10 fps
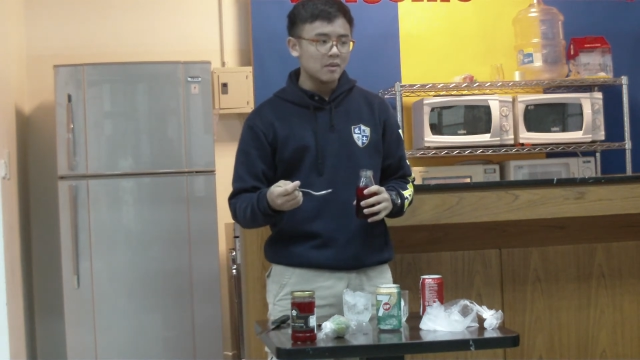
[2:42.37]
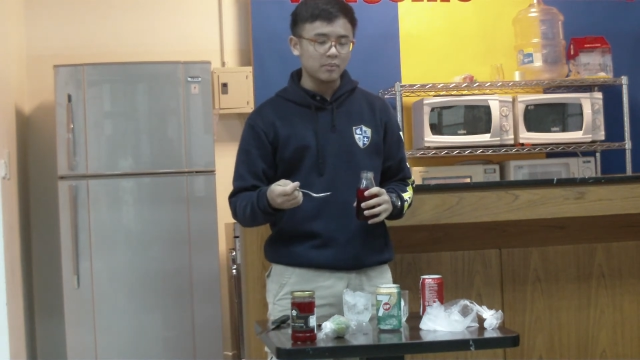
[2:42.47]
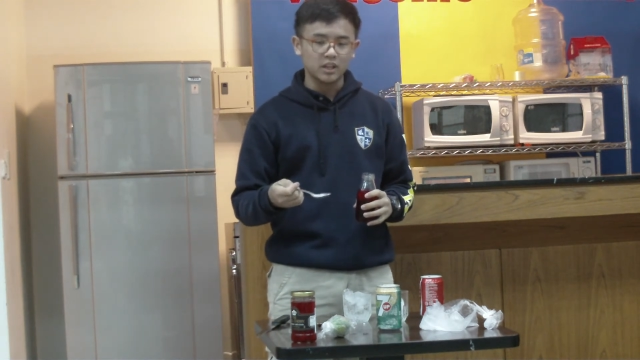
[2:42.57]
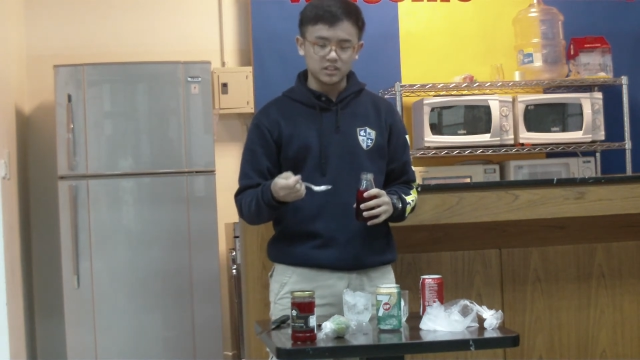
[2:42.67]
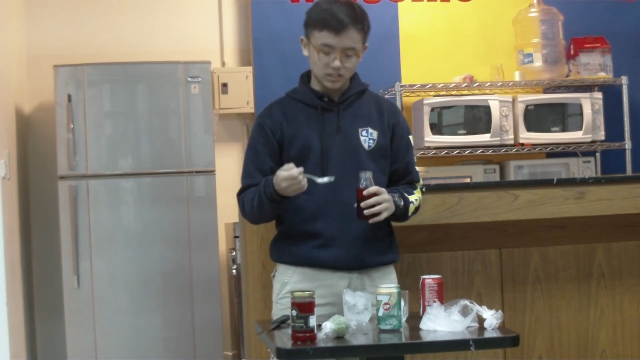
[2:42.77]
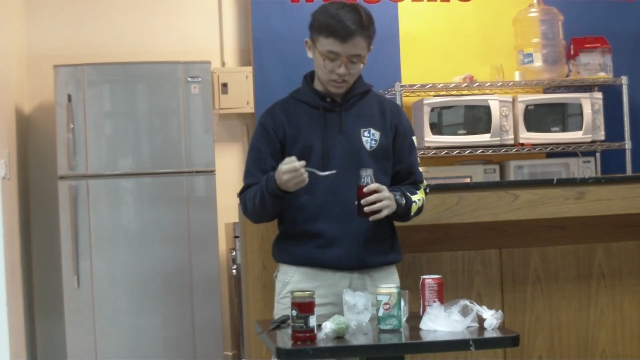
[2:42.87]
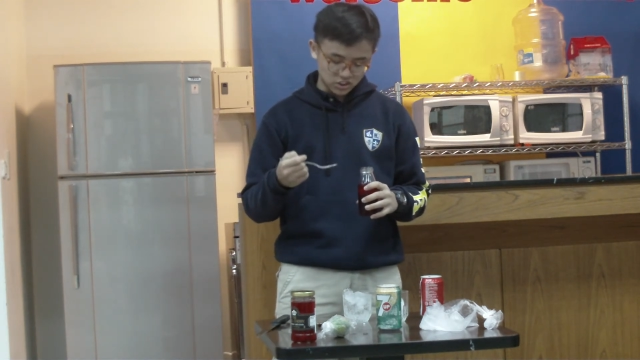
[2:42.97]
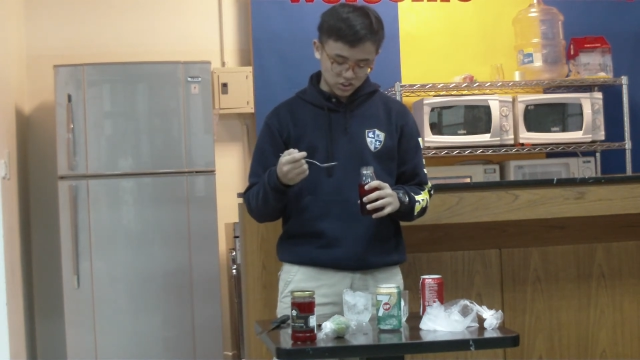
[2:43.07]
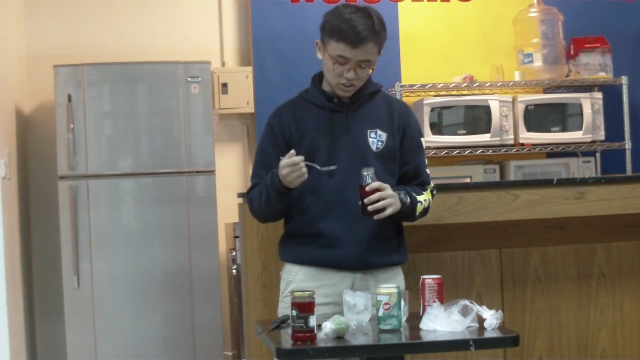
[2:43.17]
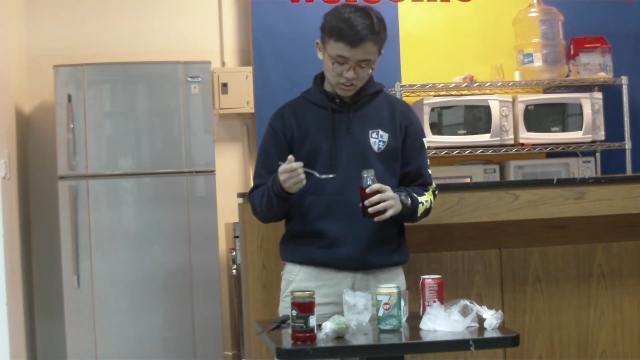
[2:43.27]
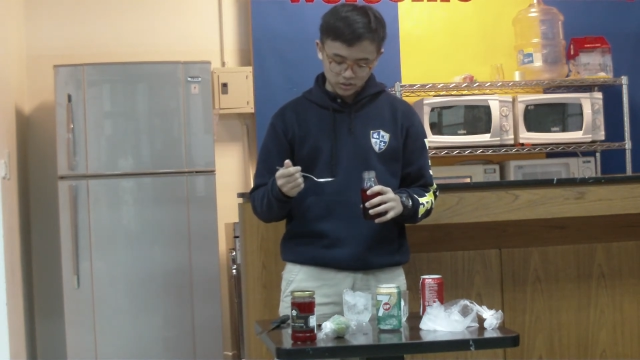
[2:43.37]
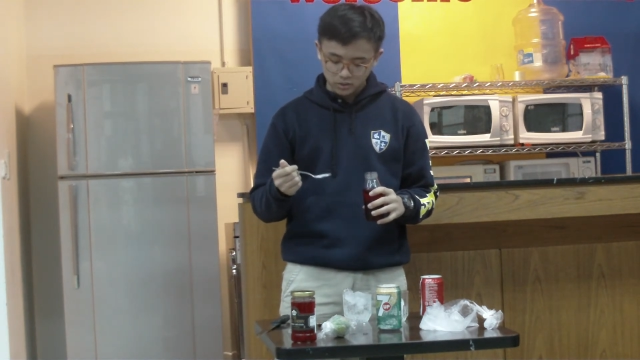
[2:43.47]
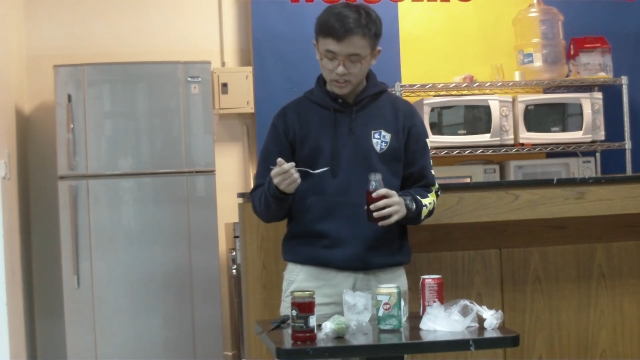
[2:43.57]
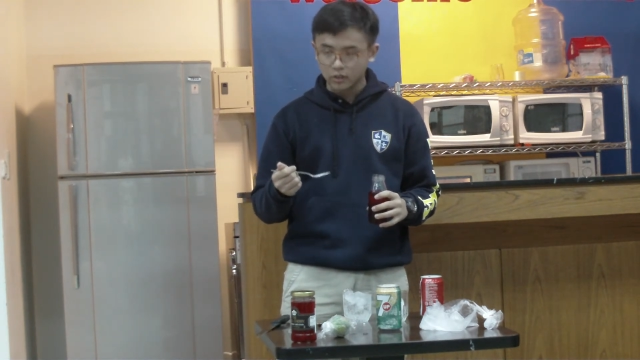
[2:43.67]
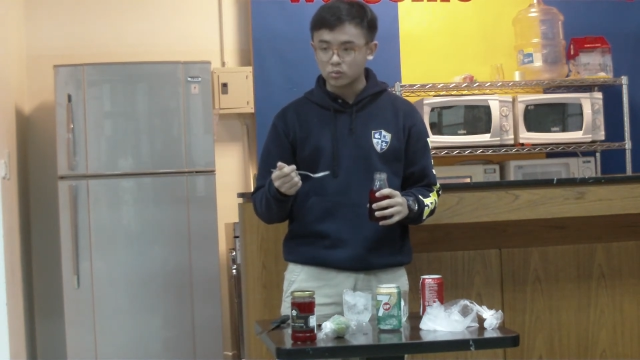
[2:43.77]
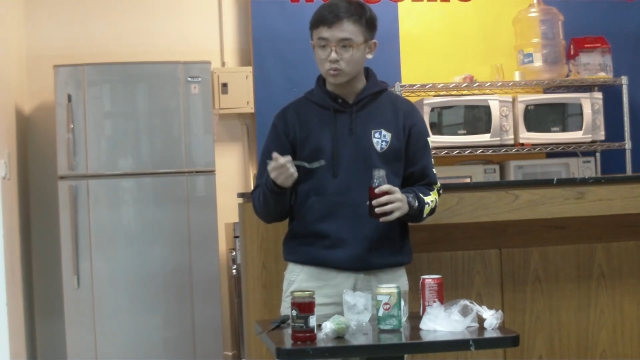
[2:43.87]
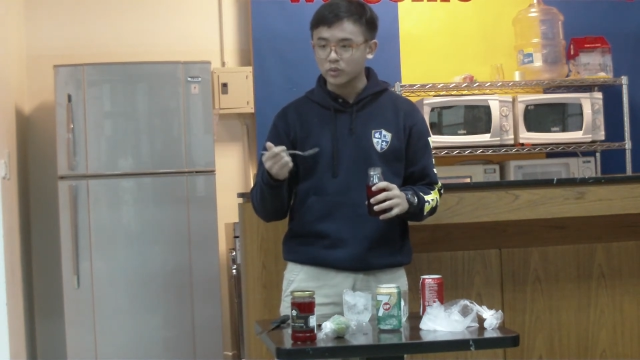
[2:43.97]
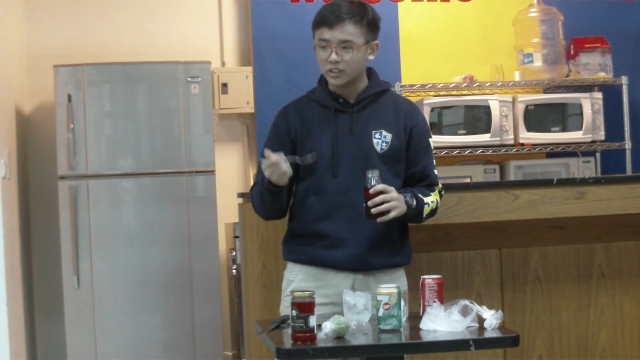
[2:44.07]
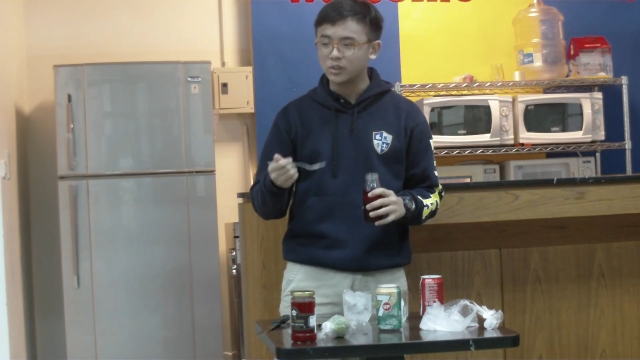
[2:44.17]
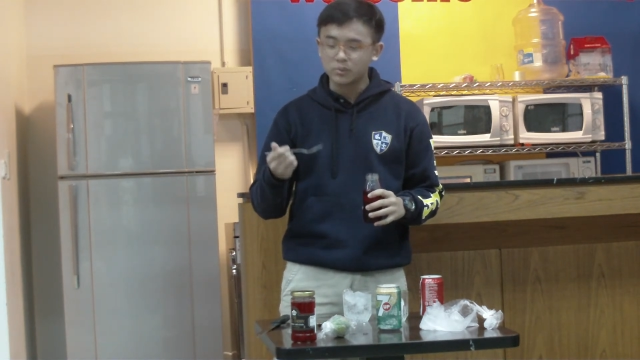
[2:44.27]
but it's just, it will get
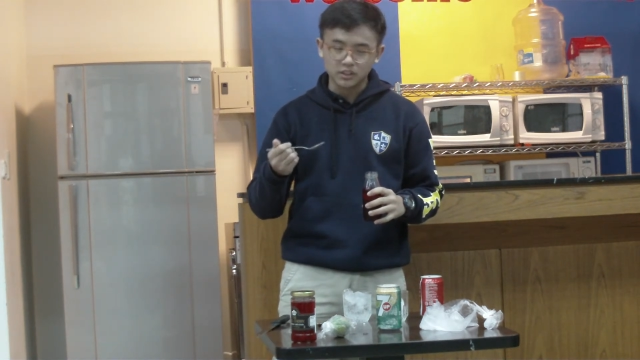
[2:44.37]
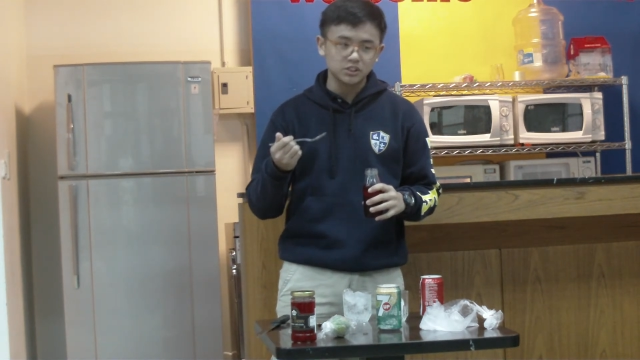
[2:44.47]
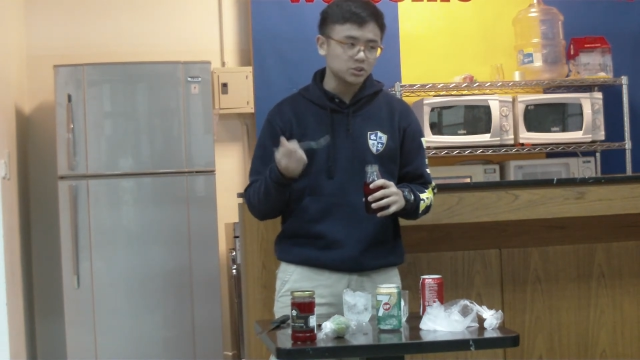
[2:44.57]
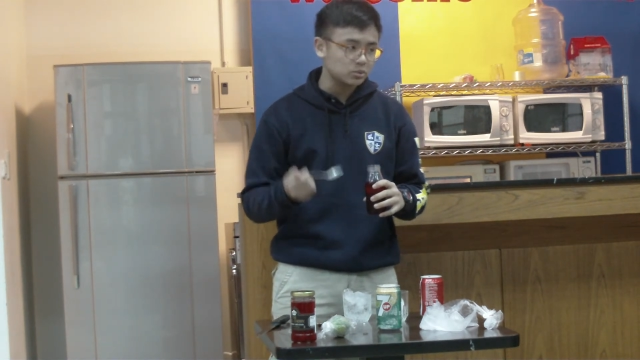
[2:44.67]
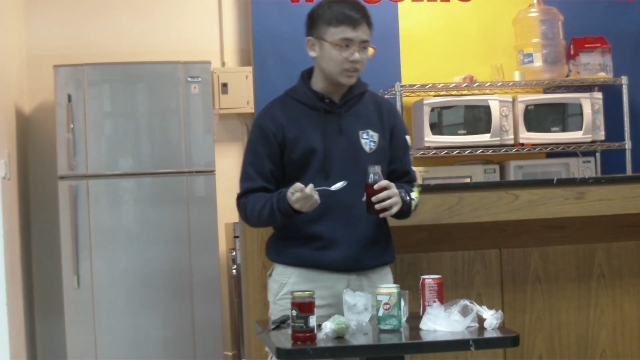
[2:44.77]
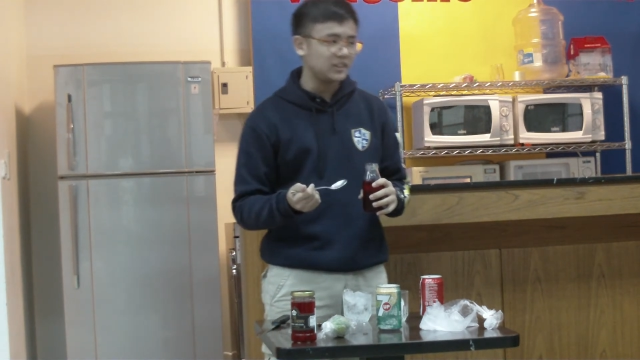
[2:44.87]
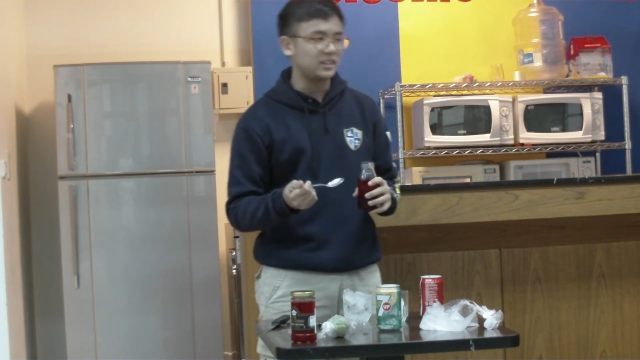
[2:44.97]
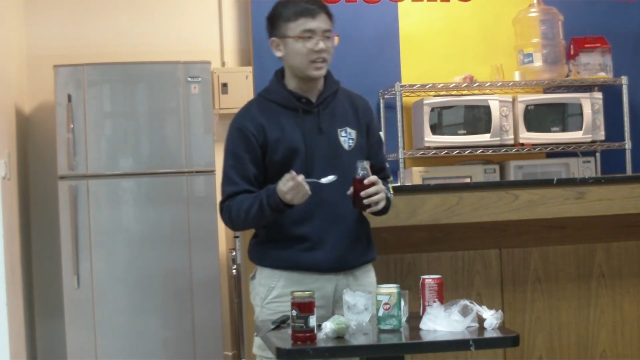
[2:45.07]
really, really sweet,